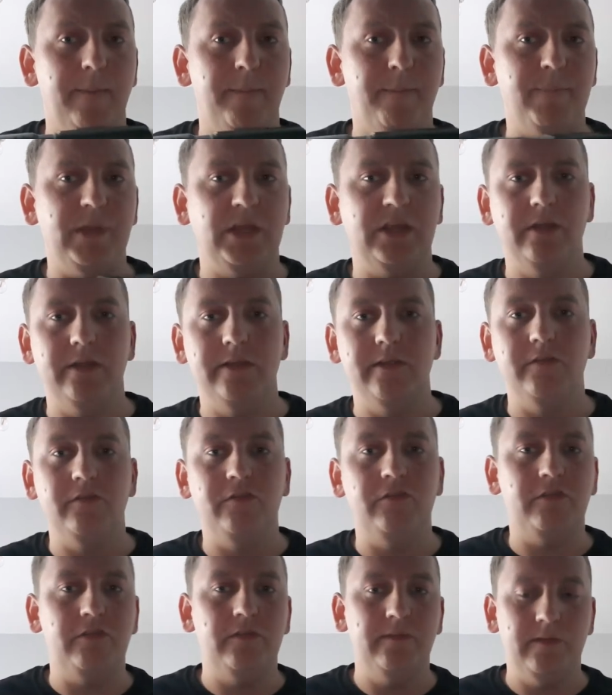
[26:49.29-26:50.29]

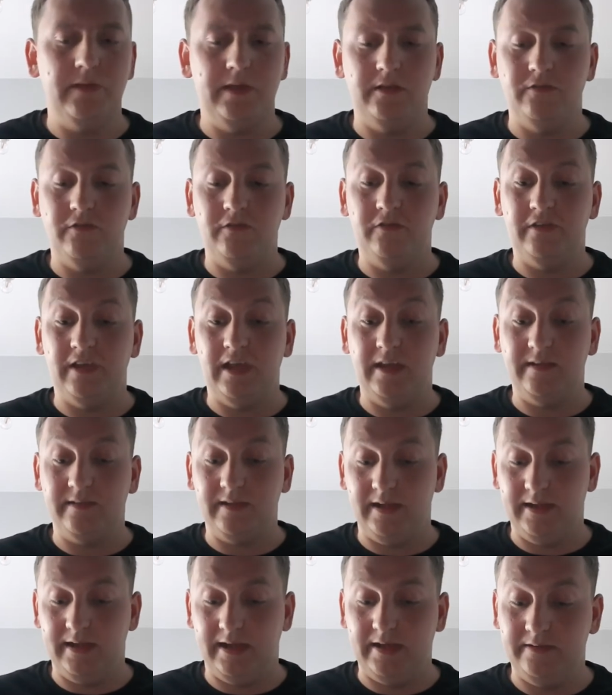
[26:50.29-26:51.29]
because as you say,
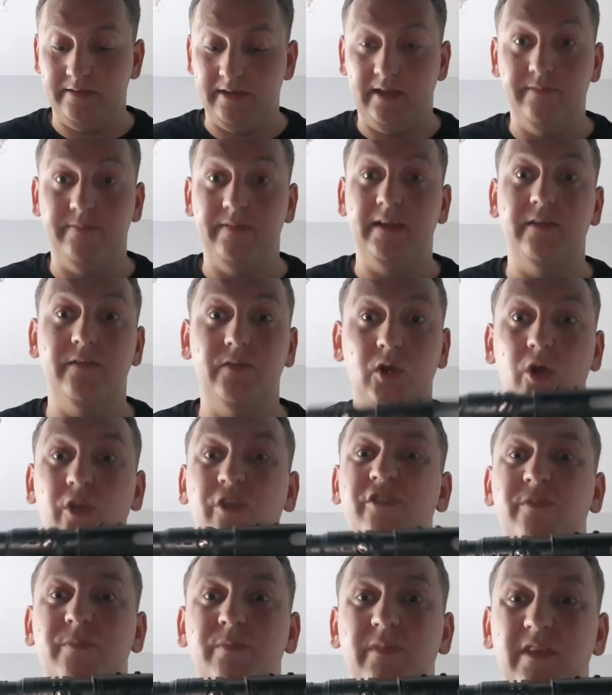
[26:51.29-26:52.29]
like I think I've
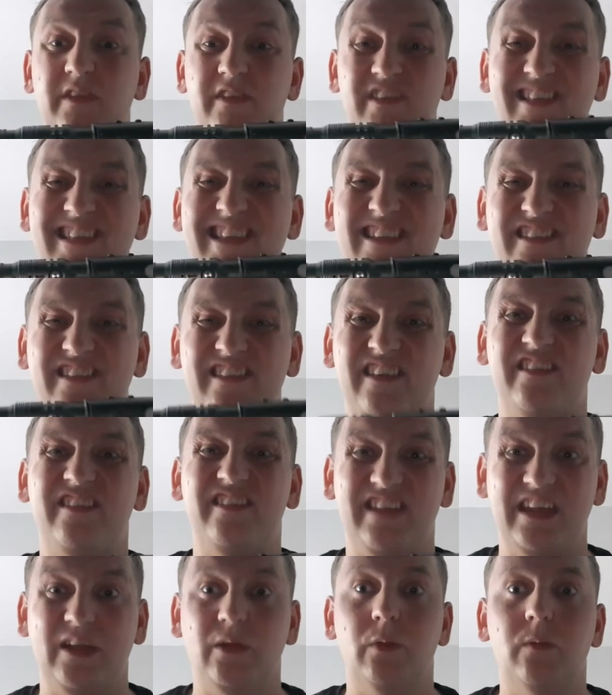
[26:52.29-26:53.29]
got this is a
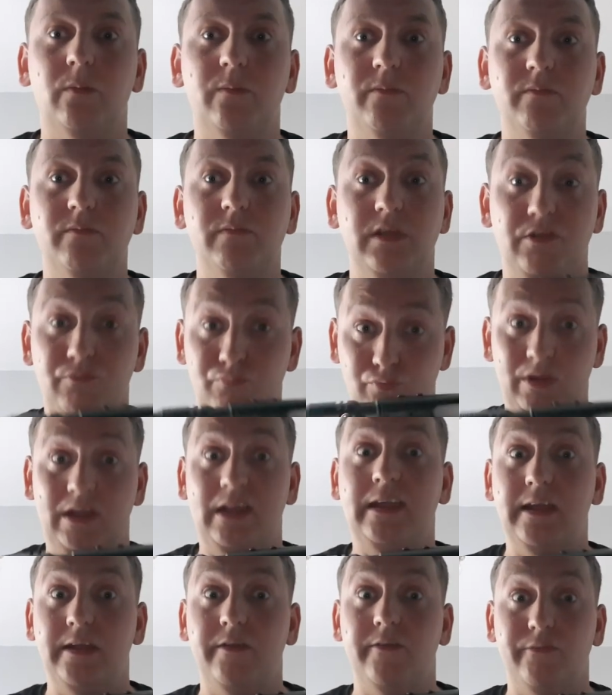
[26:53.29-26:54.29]
steal. It
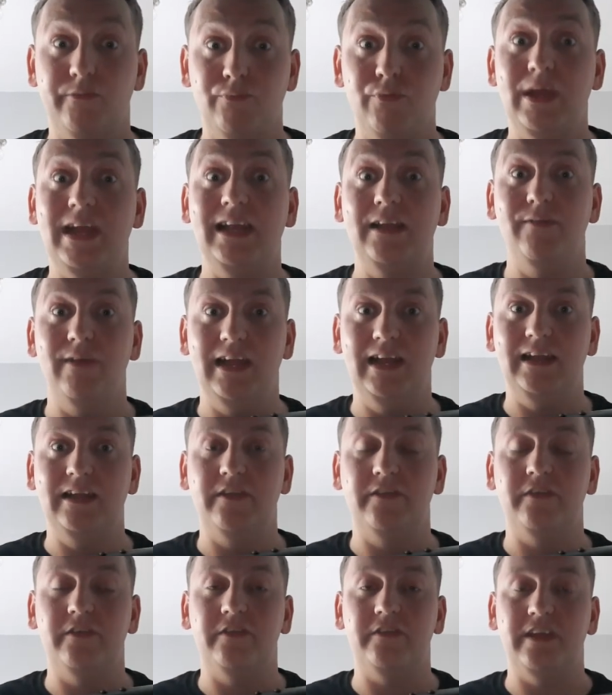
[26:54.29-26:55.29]
really
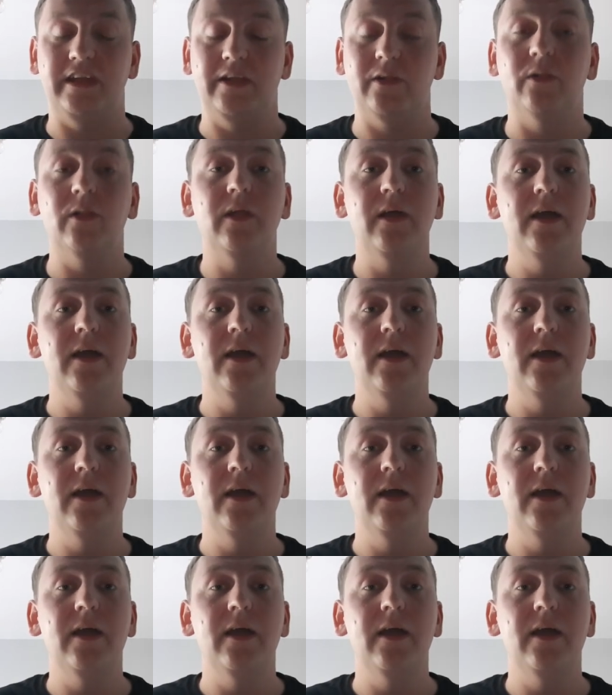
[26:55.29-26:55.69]
is a steal.